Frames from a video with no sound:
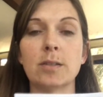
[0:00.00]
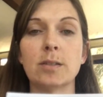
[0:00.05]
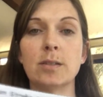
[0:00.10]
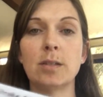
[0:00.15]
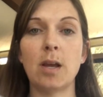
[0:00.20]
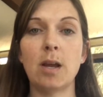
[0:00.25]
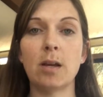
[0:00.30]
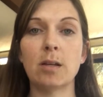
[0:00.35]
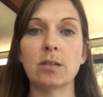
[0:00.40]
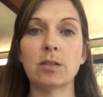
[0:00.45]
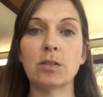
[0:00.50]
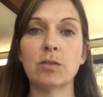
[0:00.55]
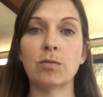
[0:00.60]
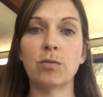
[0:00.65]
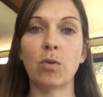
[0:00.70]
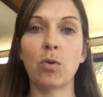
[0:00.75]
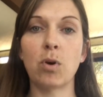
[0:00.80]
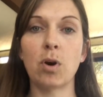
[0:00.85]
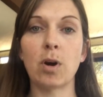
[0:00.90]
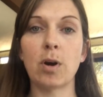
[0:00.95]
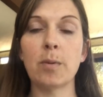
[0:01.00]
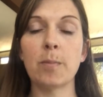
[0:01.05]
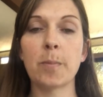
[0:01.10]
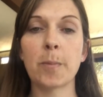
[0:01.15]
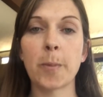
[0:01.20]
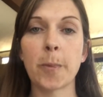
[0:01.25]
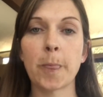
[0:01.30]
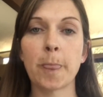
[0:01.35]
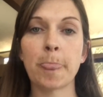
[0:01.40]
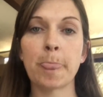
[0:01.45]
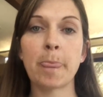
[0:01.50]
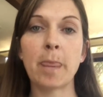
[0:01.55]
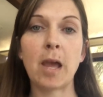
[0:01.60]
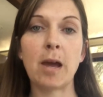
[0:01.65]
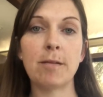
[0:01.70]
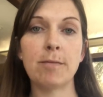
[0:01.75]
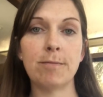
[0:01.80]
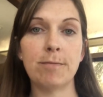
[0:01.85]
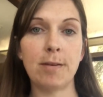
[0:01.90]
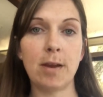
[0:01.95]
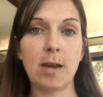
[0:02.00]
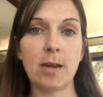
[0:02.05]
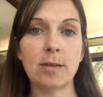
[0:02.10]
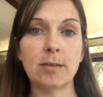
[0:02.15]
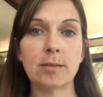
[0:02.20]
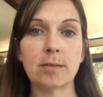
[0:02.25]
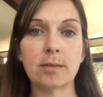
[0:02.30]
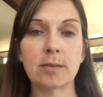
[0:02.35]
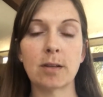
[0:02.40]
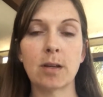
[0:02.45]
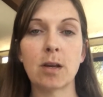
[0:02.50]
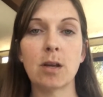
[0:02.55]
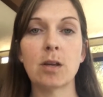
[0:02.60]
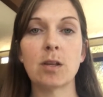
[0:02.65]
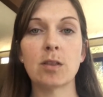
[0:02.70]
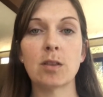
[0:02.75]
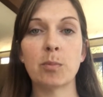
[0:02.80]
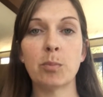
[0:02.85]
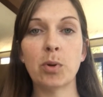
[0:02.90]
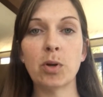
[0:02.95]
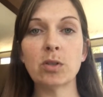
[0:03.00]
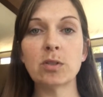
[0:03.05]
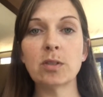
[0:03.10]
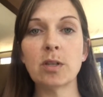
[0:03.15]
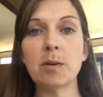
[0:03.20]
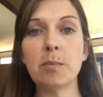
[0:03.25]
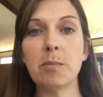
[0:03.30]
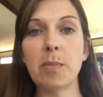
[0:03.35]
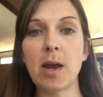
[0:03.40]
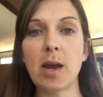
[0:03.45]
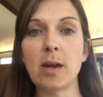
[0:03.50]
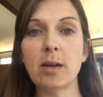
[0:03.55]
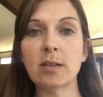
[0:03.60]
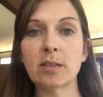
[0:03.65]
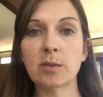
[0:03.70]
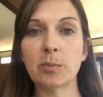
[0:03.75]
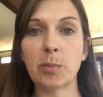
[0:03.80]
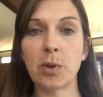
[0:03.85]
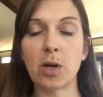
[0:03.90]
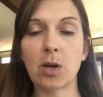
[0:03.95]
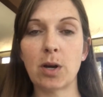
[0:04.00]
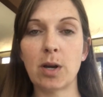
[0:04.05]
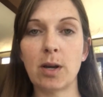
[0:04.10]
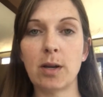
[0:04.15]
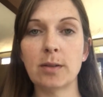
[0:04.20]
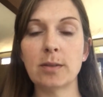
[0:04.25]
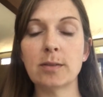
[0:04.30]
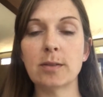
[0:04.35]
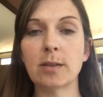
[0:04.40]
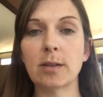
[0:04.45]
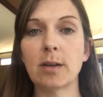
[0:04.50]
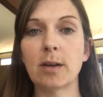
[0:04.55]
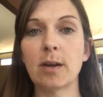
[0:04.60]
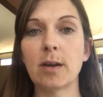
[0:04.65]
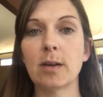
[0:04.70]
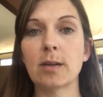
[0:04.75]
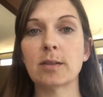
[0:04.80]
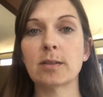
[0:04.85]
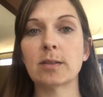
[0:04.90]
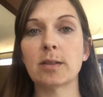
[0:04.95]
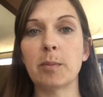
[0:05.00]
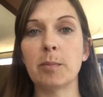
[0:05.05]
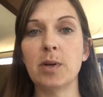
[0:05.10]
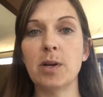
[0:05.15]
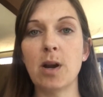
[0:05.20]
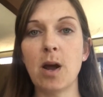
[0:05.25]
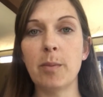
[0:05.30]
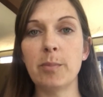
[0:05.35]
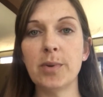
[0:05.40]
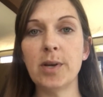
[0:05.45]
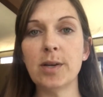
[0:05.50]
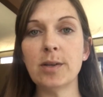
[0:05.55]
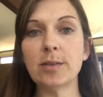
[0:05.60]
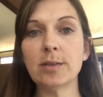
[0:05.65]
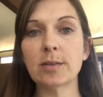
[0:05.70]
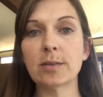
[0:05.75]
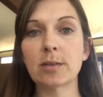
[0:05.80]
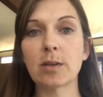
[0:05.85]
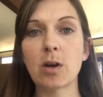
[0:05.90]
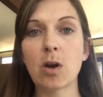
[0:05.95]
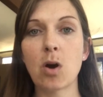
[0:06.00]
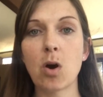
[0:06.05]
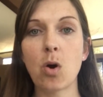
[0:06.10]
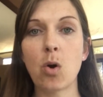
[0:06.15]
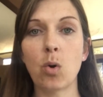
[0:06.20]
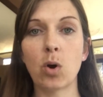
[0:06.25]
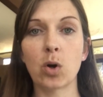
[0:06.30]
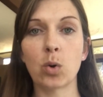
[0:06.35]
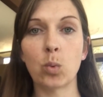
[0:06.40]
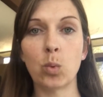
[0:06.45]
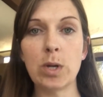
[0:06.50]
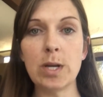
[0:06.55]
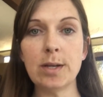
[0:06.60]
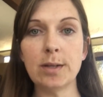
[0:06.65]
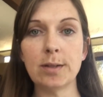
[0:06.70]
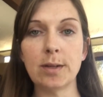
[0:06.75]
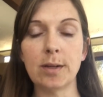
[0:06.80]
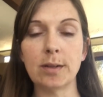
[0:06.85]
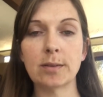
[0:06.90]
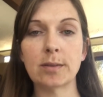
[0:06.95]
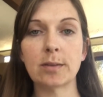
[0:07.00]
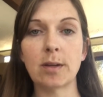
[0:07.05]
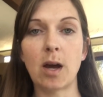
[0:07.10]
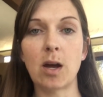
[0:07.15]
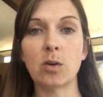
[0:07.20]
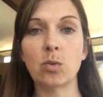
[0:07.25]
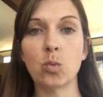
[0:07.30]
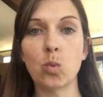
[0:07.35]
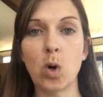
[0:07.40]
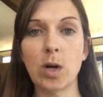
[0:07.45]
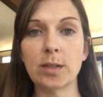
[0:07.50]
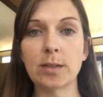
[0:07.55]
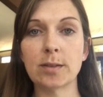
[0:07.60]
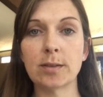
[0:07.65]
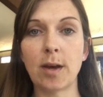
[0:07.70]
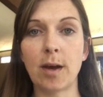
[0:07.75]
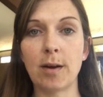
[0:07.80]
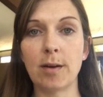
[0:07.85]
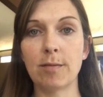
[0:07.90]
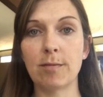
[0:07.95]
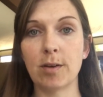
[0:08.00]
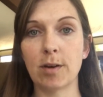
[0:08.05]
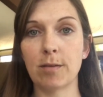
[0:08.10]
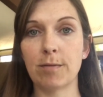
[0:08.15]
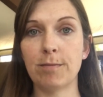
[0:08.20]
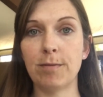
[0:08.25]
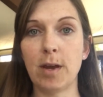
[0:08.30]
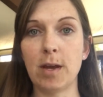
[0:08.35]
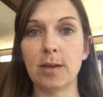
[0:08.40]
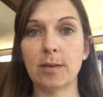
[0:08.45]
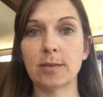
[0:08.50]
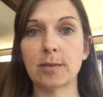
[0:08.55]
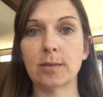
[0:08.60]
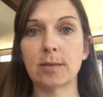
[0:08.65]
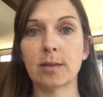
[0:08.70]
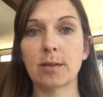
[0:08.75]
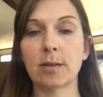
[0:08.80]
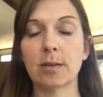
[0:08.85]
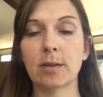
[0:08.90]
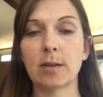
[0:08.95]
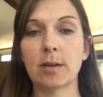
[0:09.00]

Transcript: stands for face. The person may experience some numbness or weakness on one side of their face.